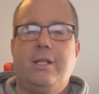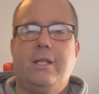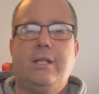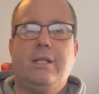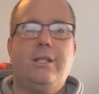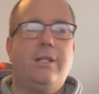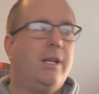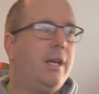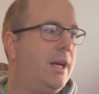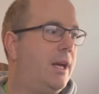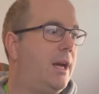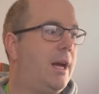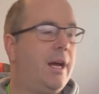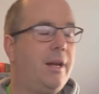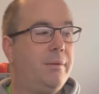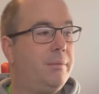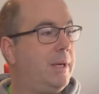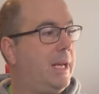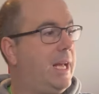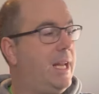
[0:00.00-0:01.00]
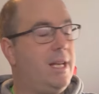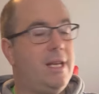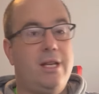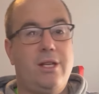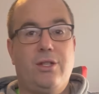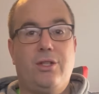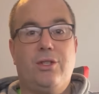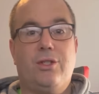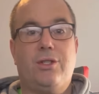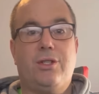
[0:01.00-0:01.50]
is Adam again,
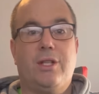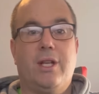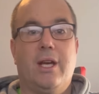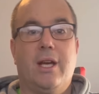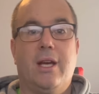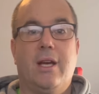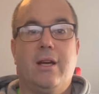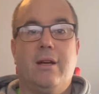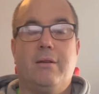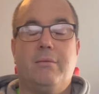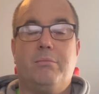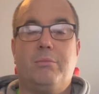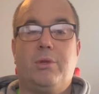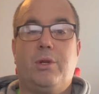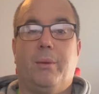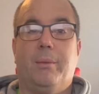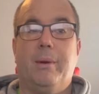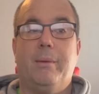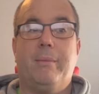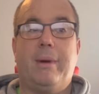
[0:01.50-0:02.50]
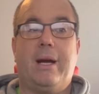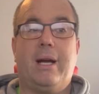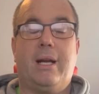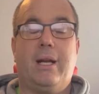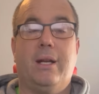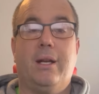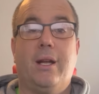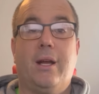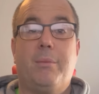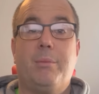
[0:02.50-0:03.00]
just coming back,
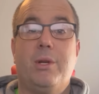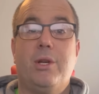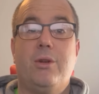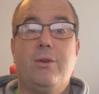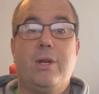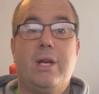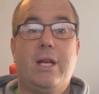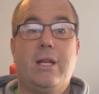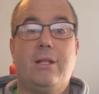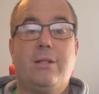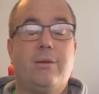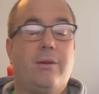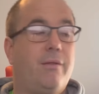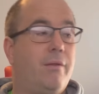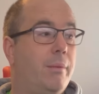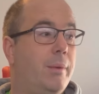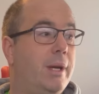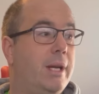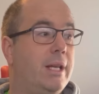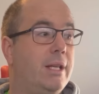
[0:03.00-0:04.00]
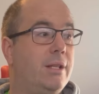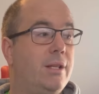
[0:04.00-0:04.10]
and Happy New Year to everybody.